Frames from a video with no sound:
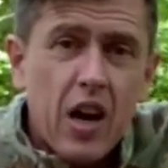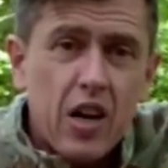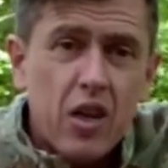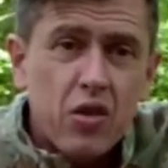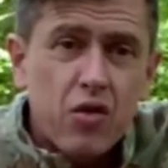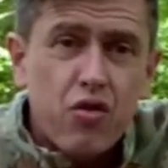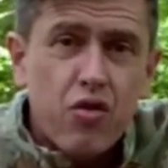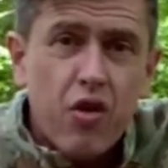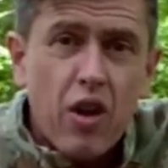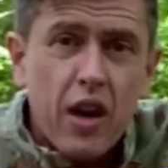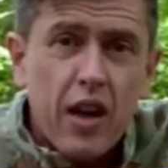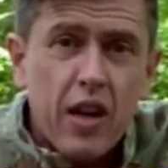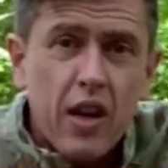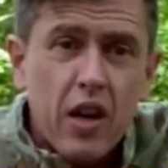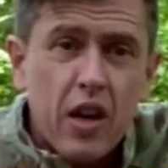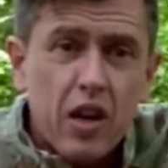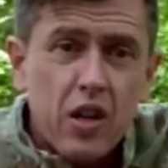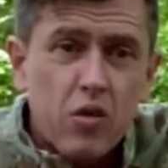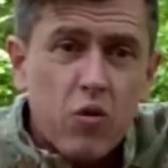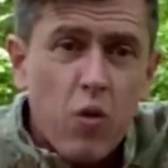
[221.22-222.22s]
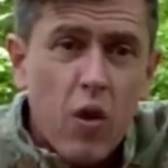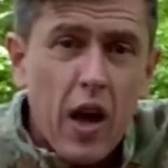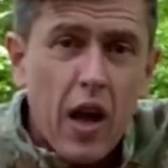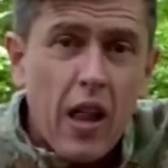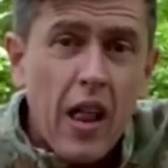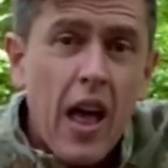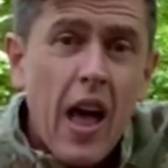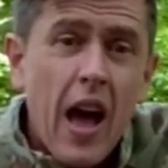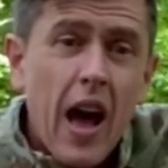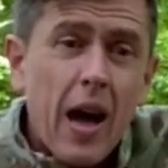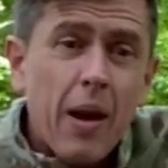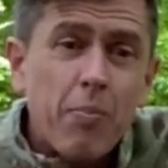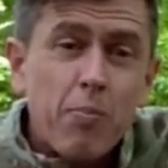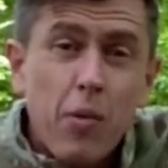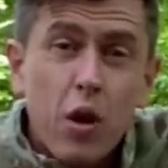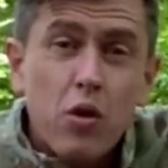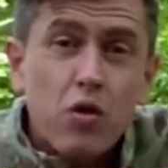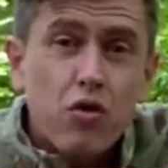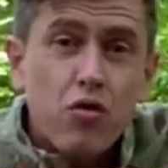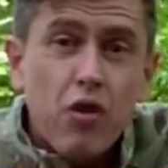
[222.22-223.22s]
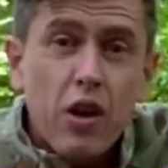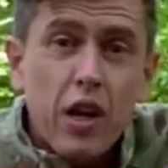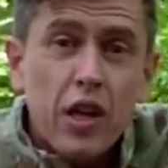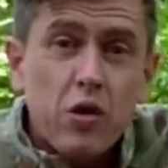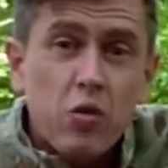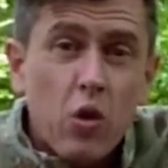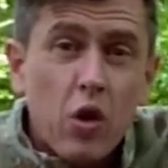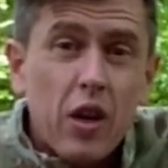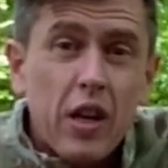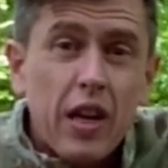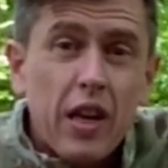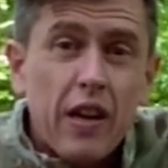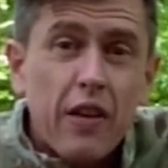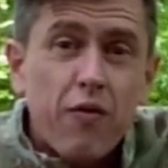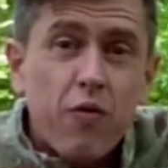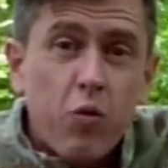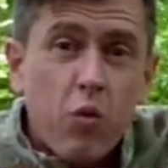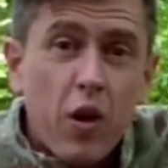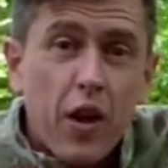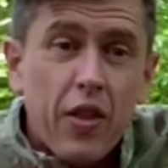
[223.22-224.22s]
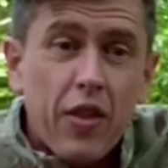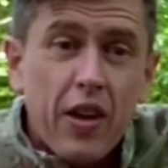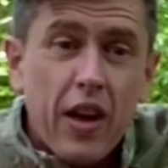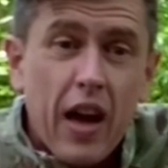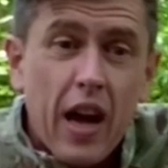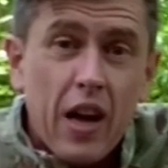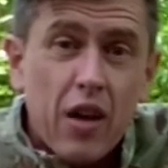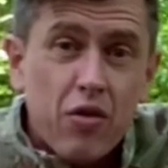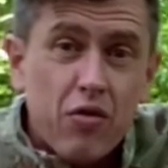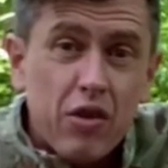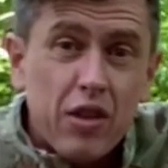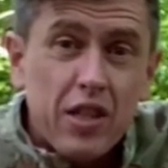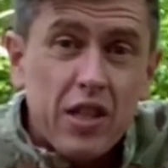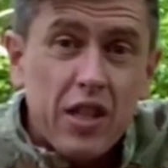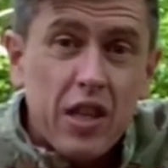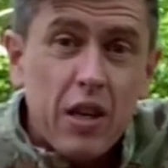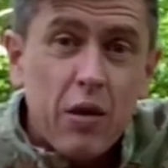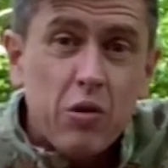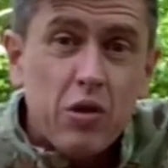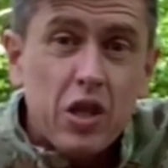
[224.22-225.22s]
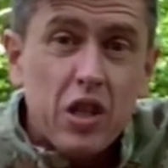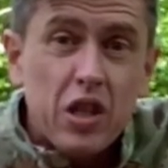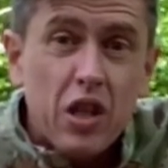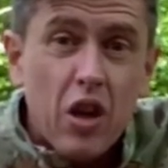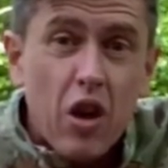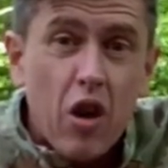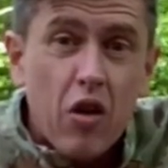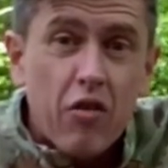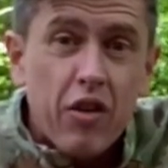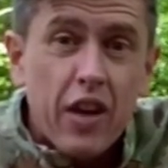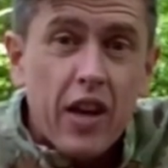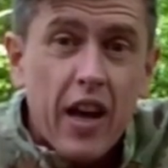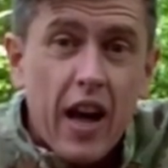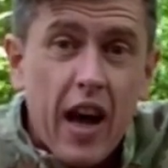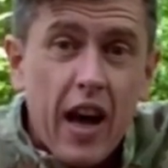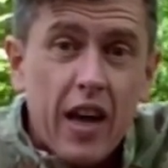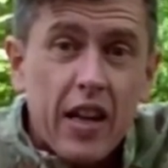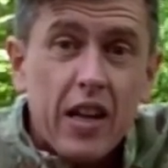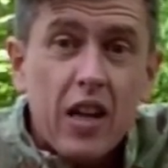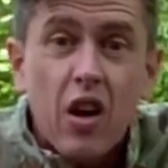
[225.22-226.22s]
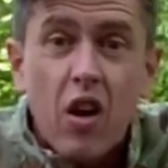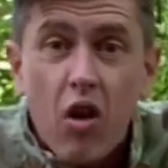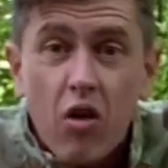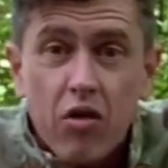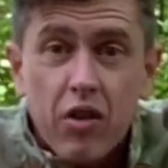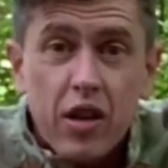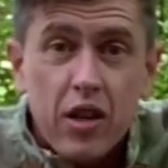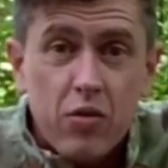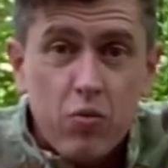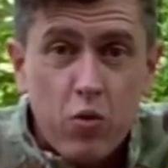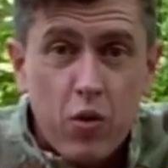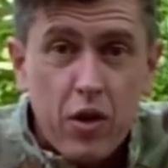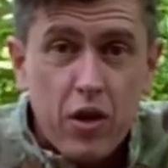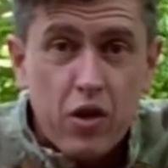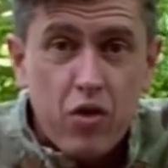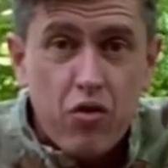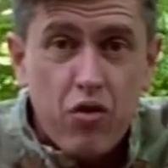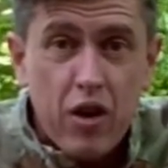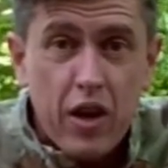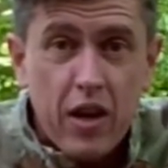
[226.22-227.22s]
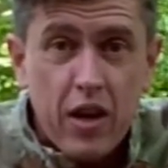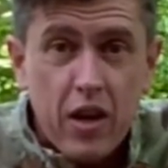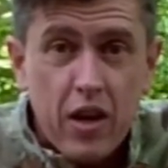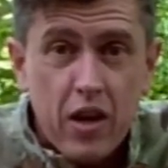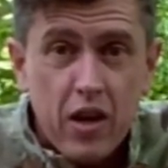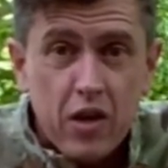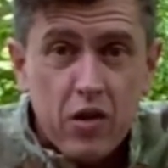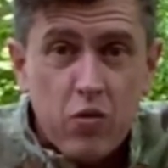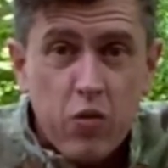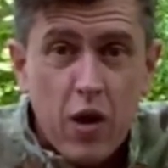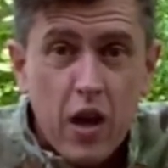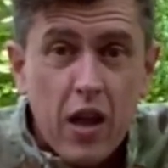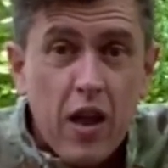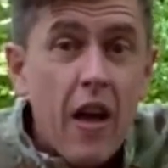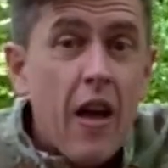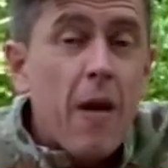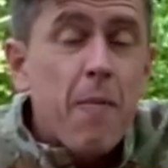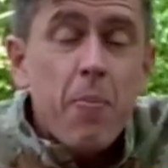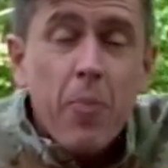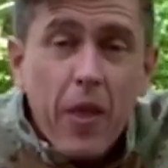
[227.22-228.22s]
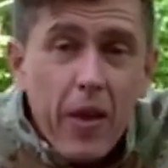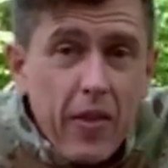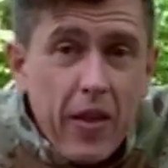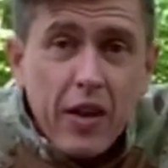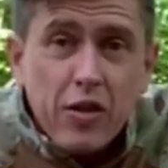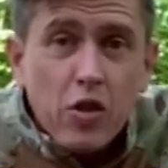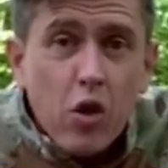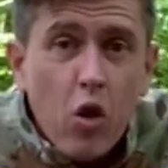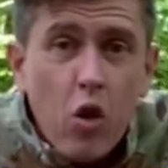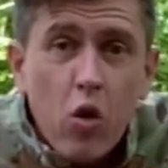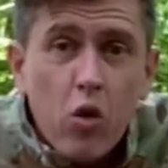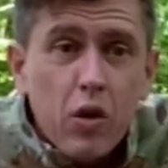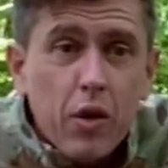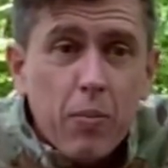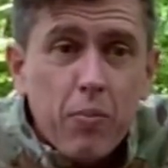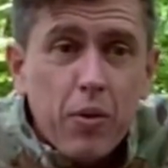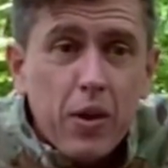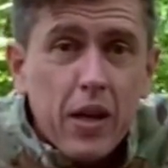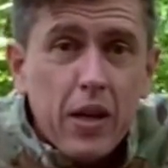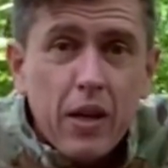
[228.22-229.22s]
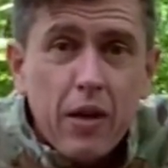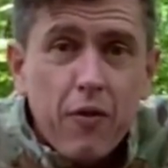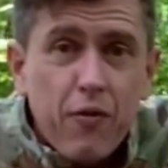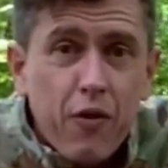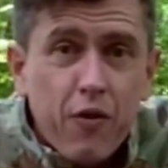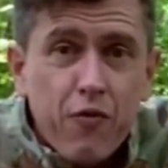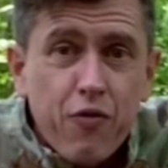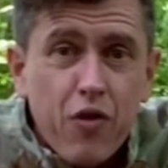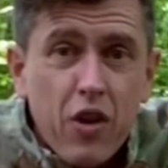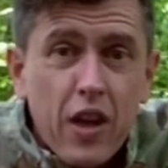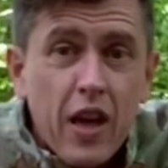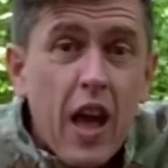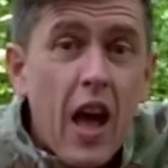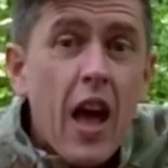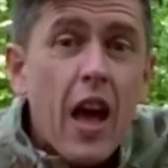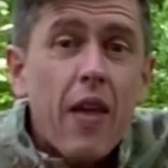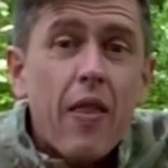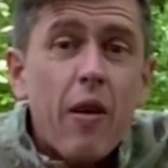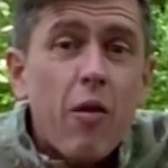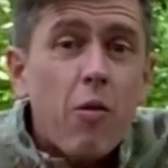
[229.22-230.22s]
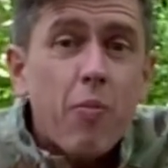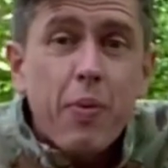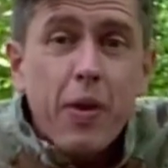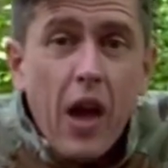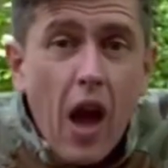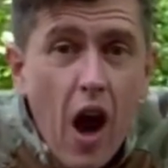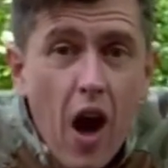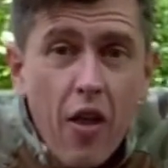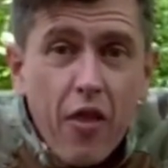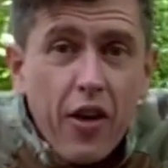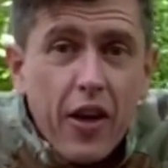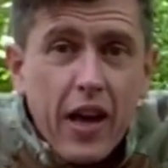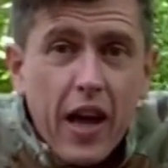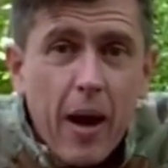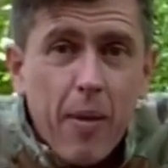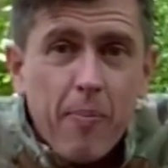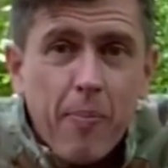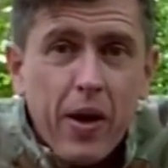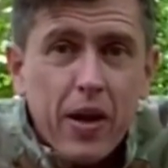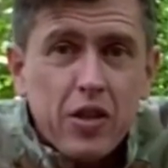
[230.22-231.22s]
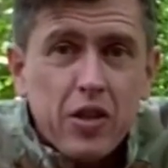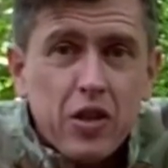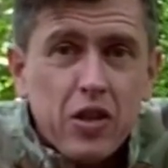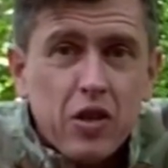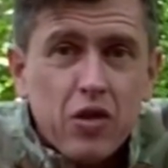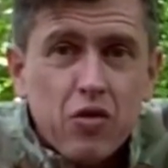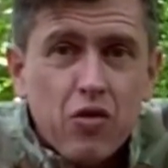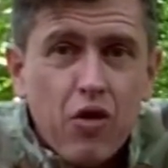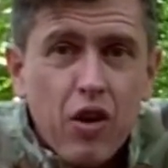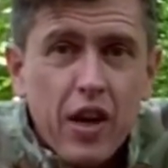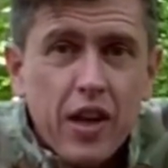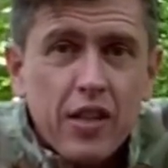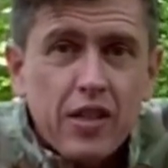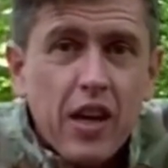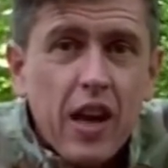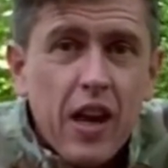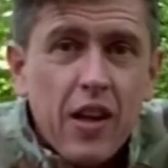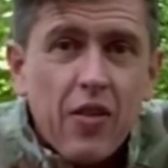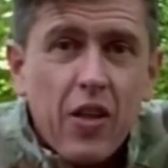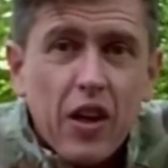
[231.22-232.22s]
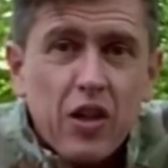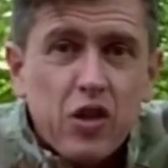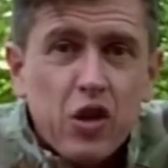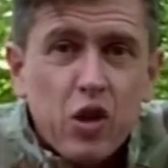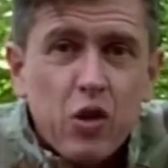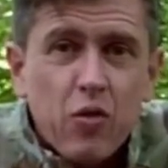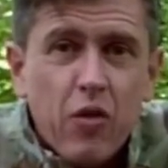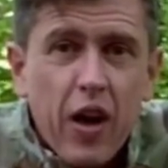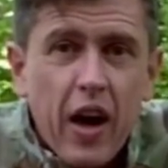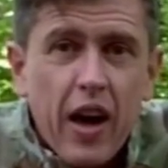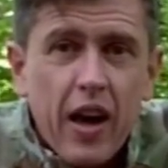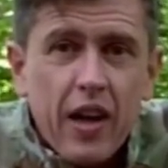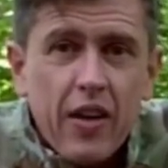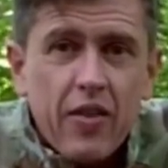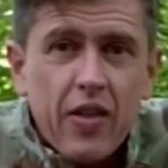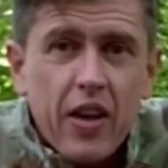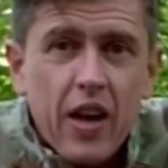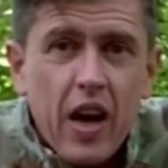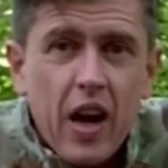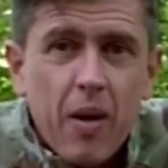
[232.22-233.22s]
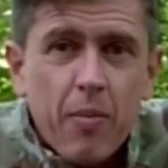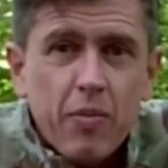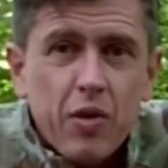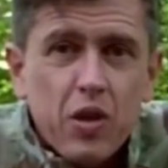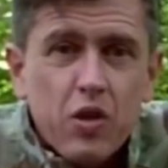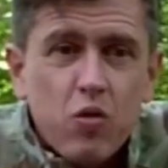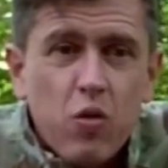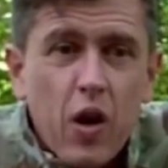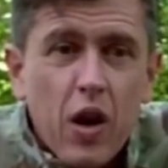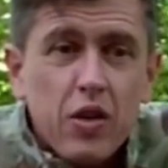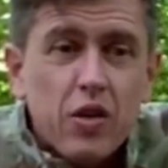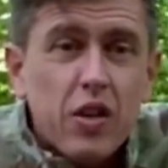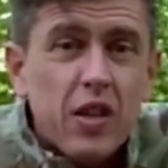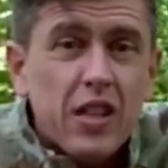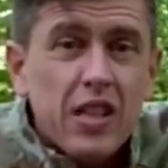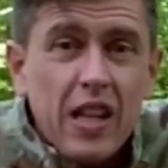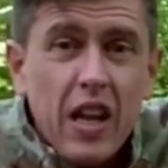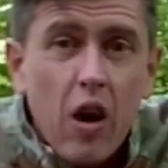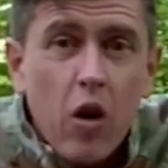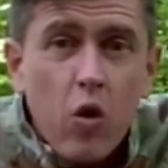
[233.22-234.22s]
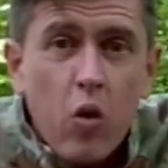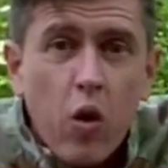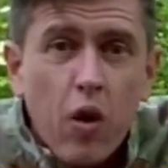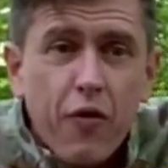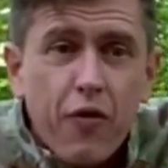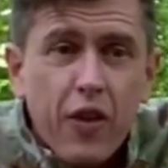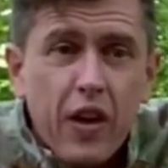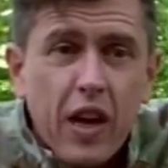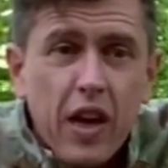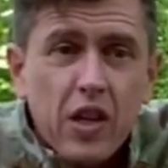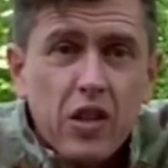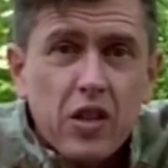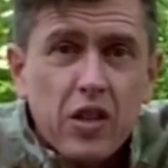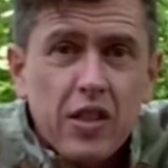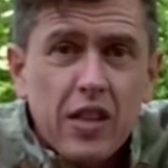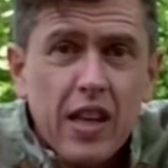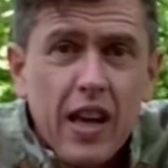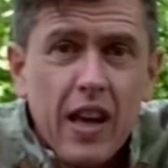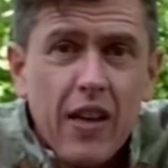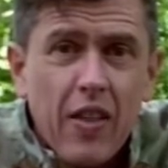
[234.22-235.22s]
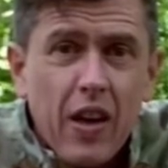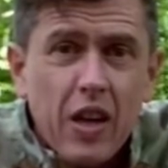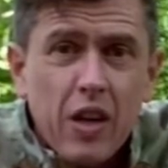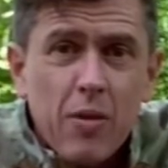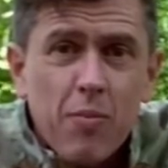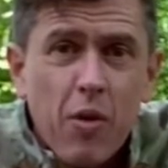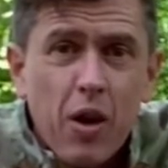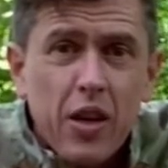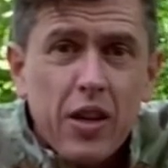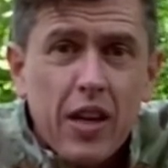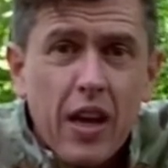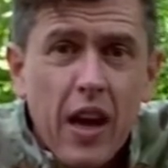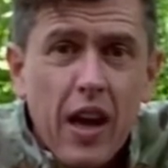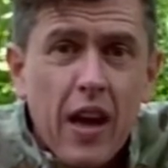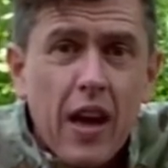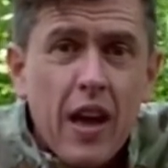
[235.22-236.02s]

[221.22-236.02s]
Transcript: trailer as well. And most trades will leave with category C, which is lorry and lorry with a trailer as well. And that's all completely for free. And there will be other cap badges and trades that do that in the Army as well. So there's little qualifications there that you might get